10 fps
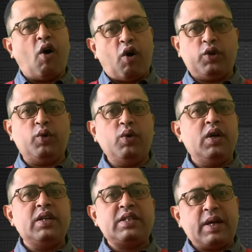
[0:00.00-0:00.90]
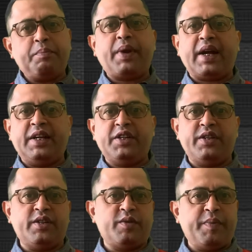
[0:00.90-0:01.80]
although some
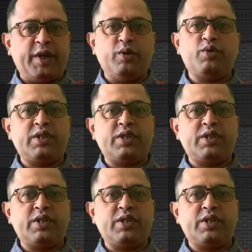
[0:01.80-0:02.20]
practitioners may use